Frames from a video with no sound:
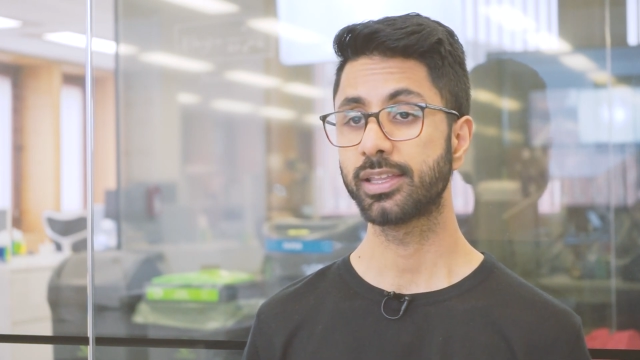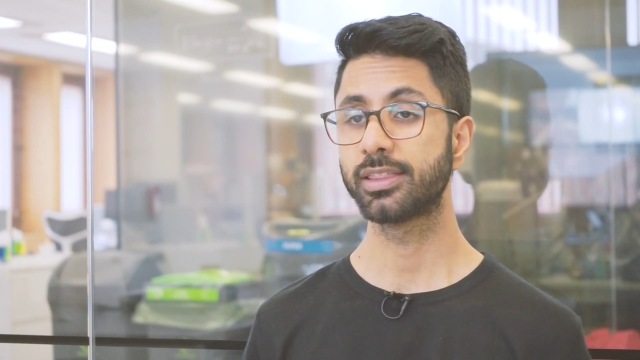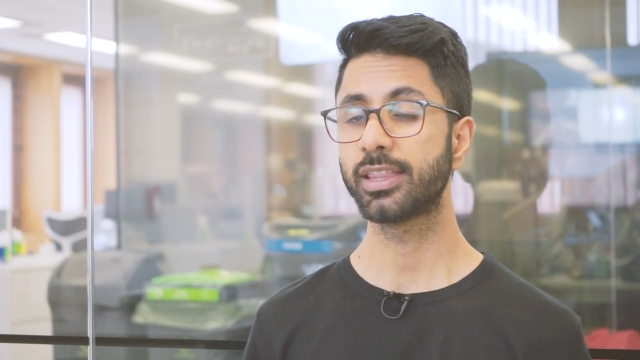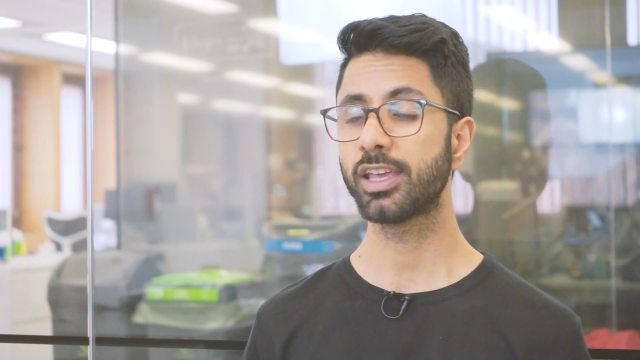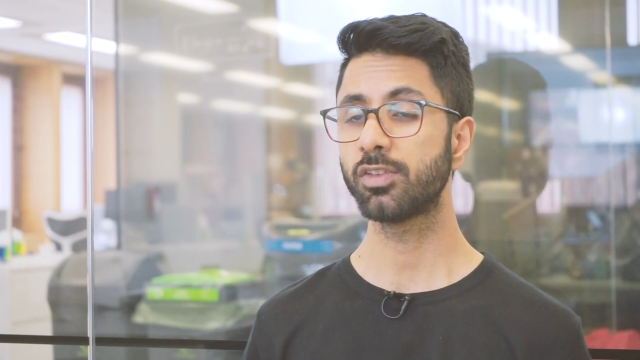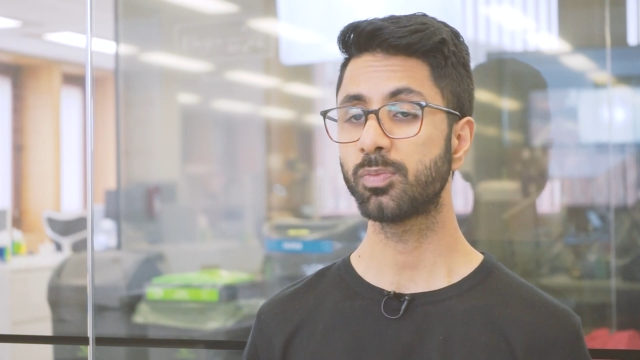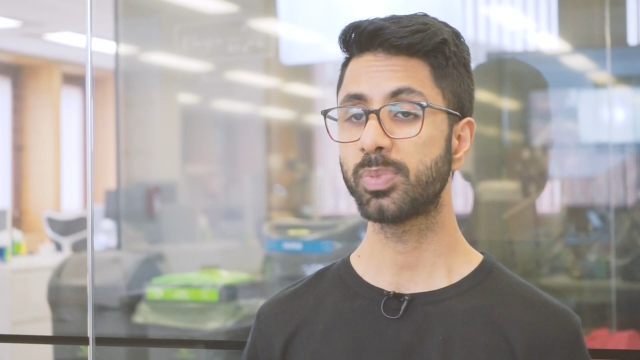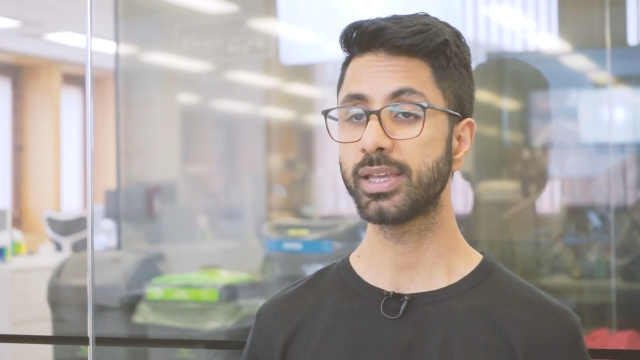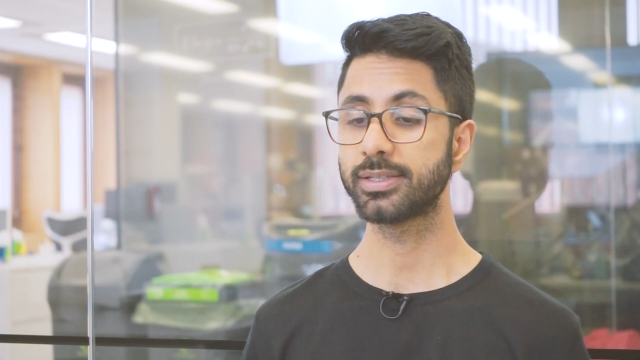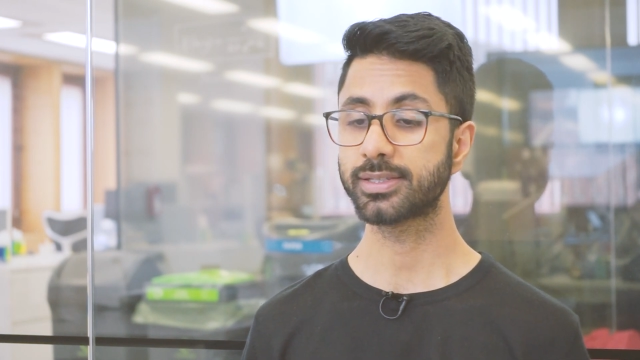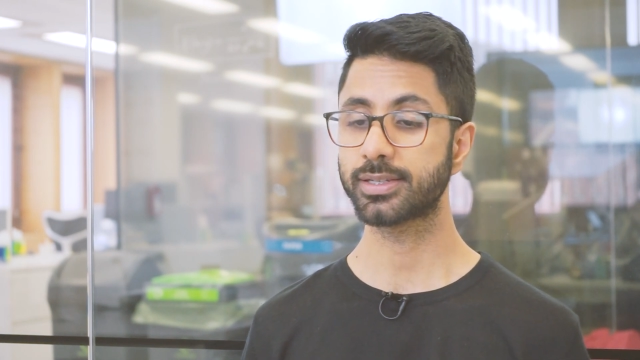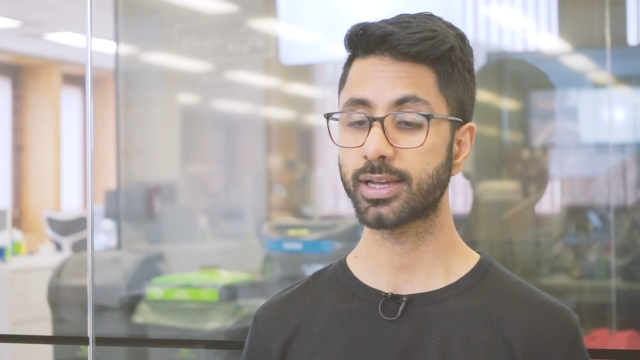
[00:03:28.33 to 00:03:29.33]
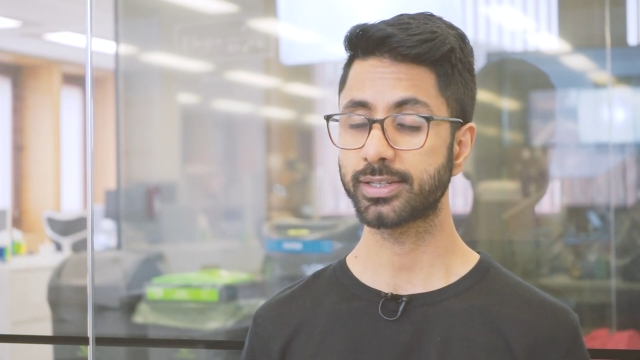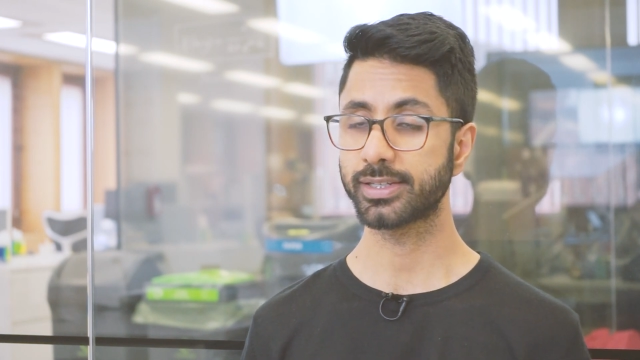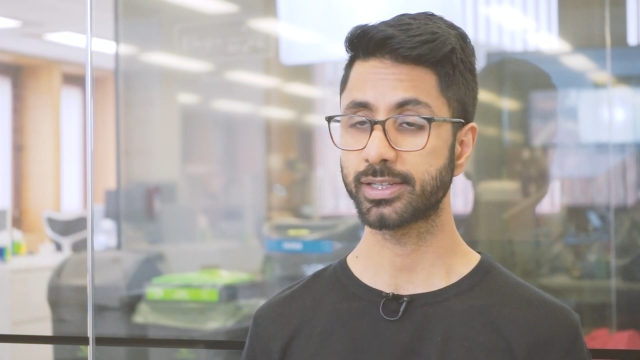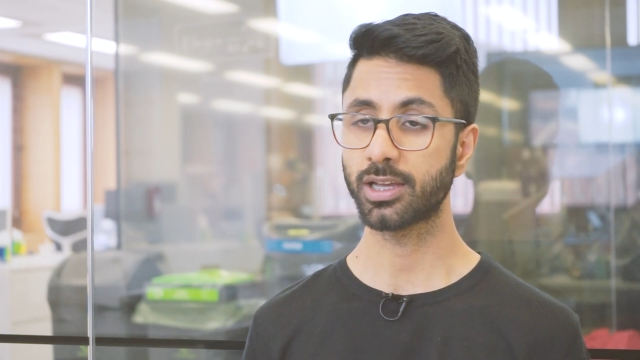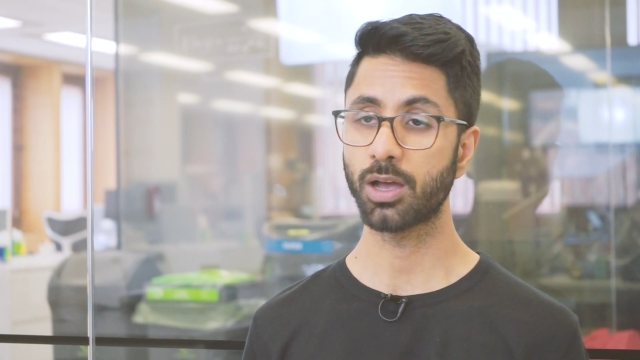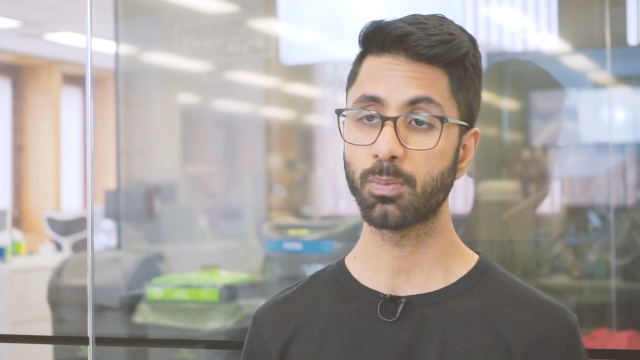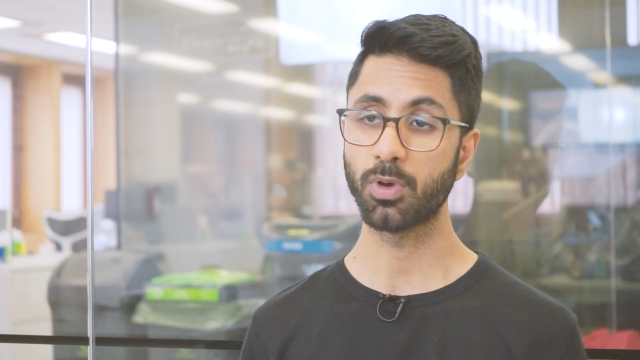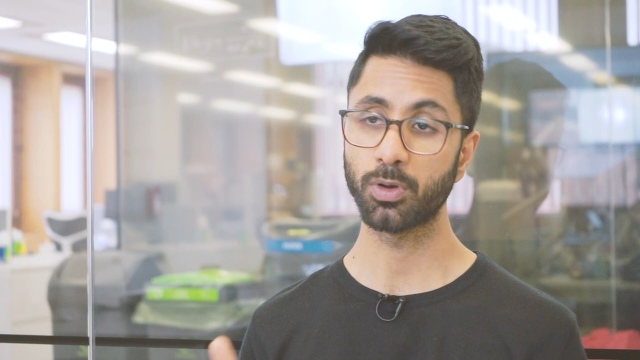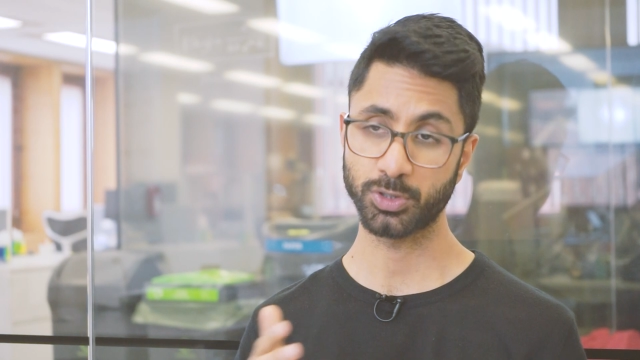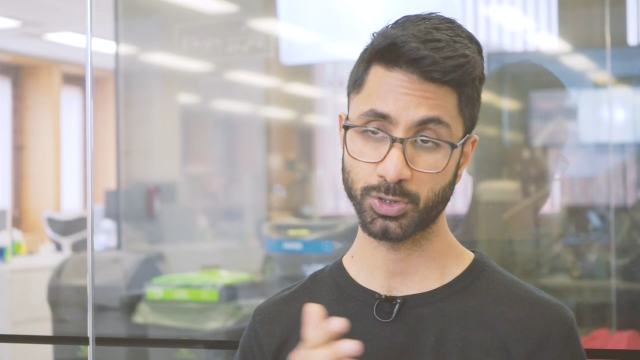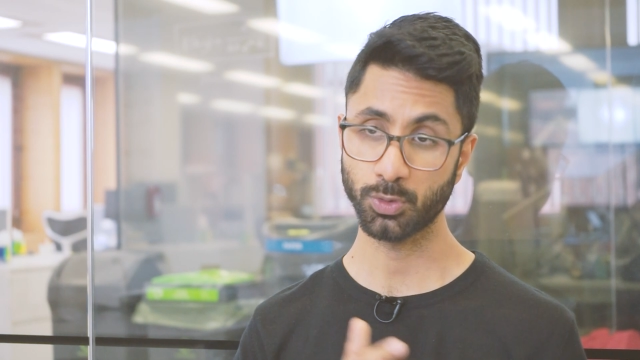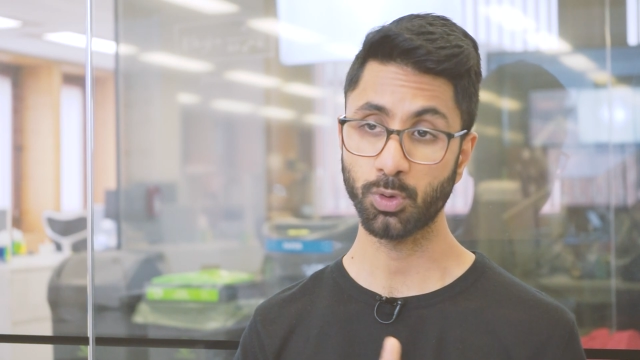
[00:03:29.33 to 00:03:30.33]
they've been starting to come
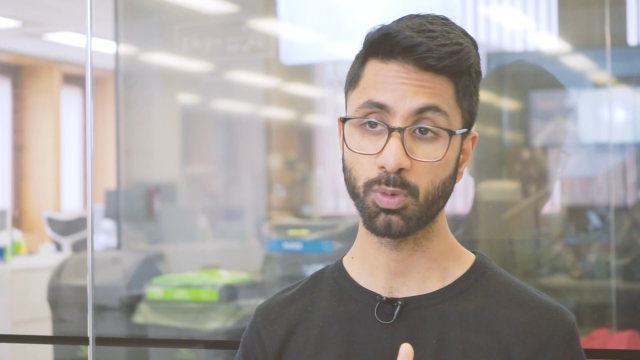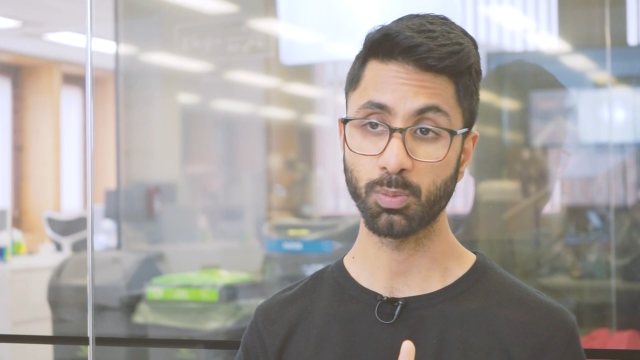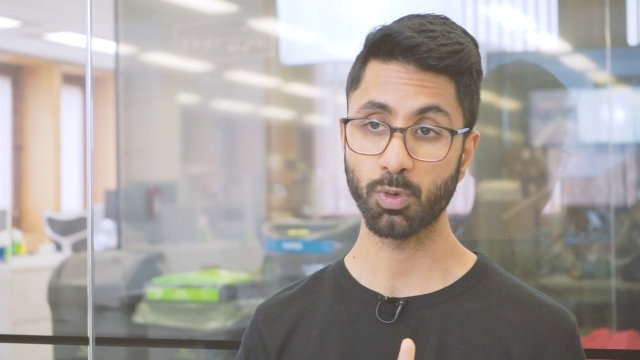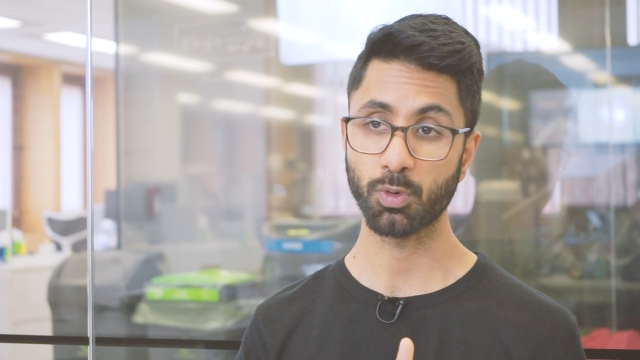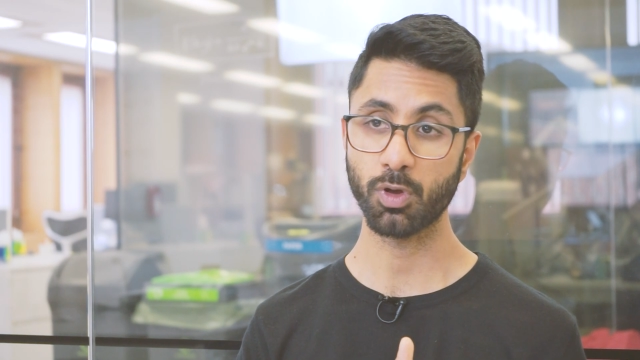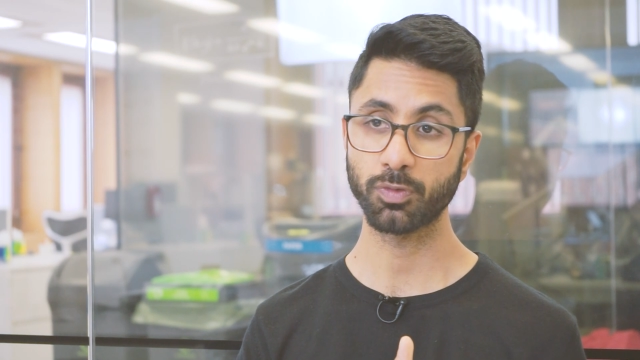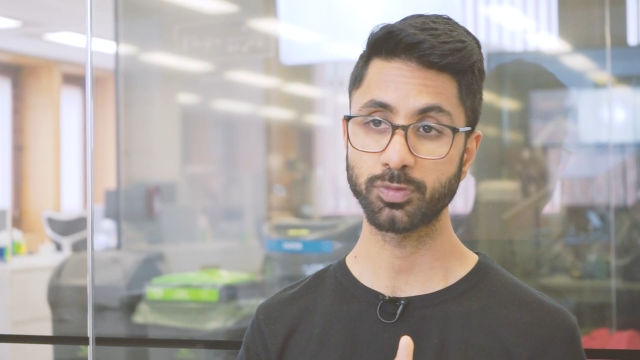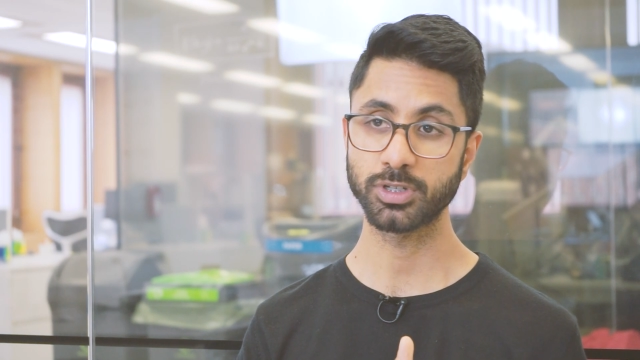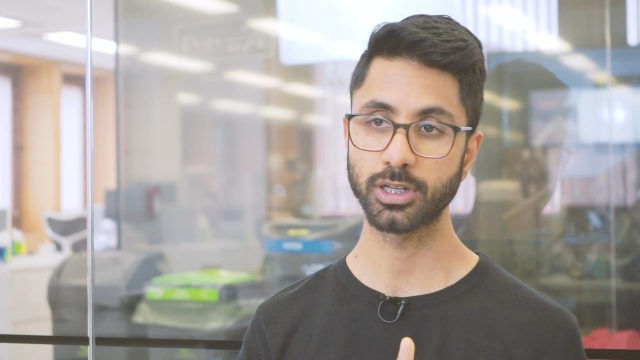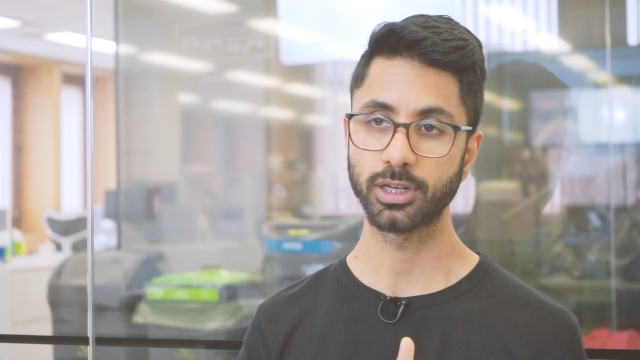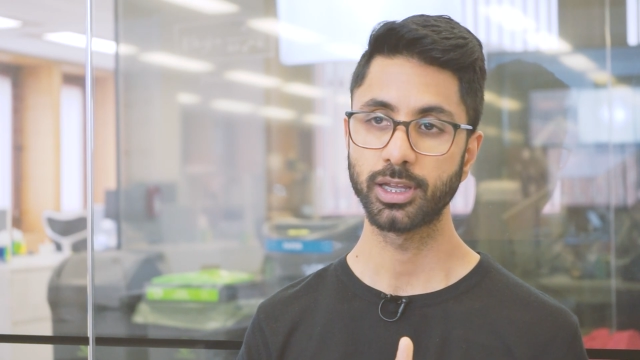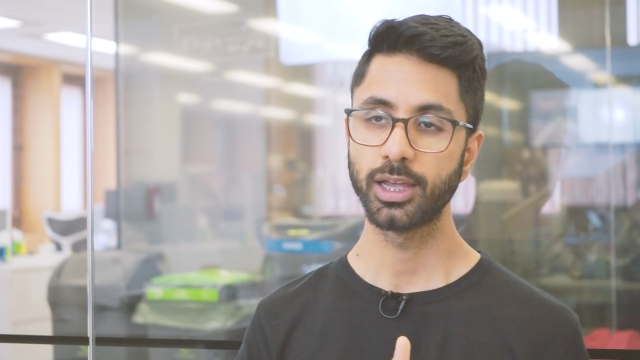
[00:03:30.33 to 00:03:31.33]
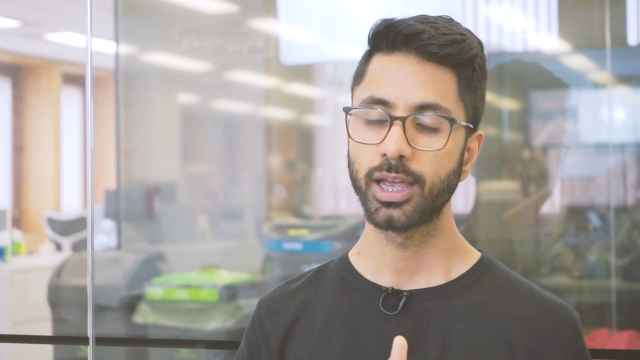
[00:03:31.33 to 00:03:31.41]
ashore more often,